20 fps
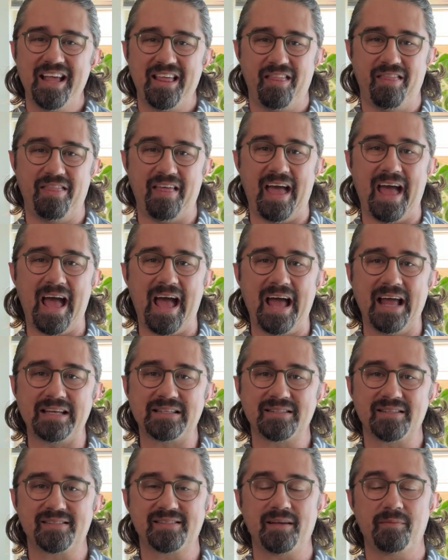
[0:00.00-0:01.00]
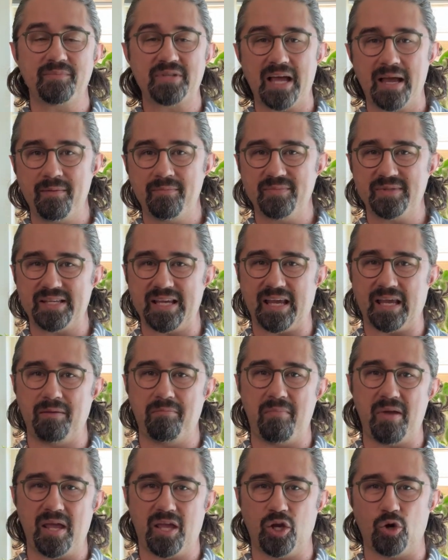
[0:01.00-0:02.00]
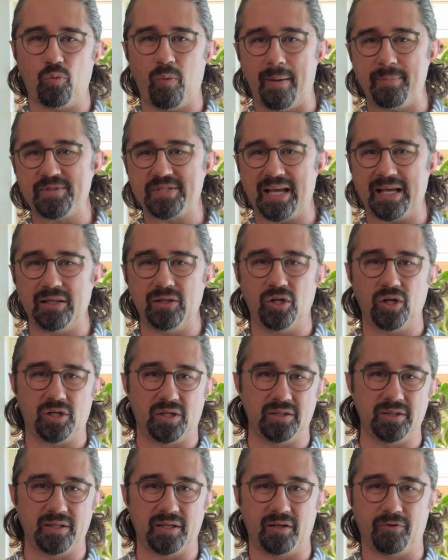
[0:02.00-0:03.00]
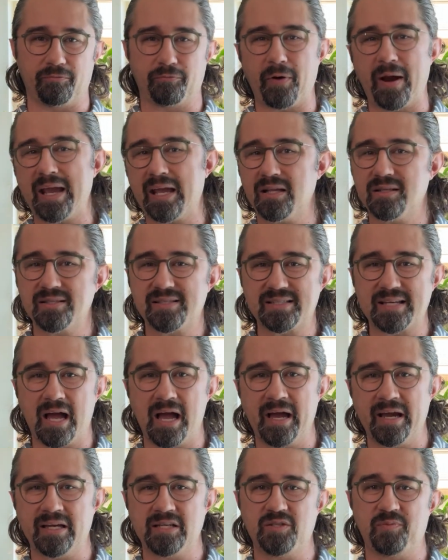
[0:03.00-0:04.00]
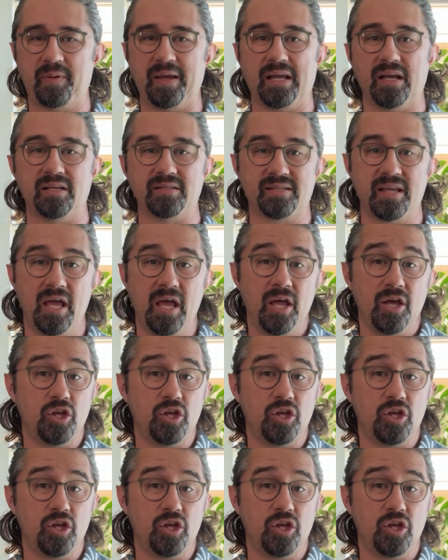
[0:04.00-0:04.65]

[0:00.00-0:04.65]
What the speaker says: that sometimes it can make your website look a little Frankensteined because